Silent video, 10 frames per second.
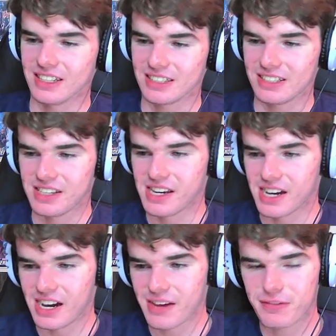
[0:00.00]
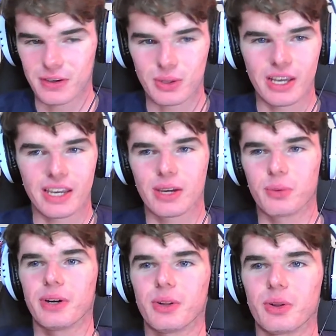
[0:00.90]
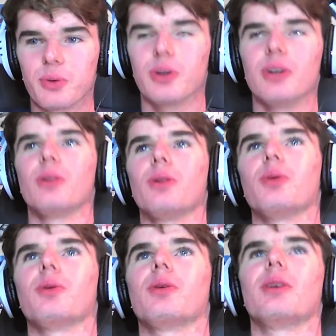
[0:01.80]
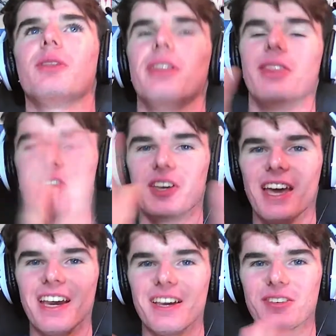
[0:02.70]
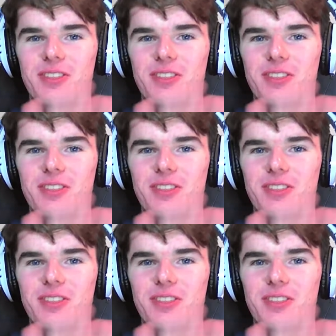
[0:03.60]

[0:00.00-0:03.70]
Yeah, I feel like we'll today is the...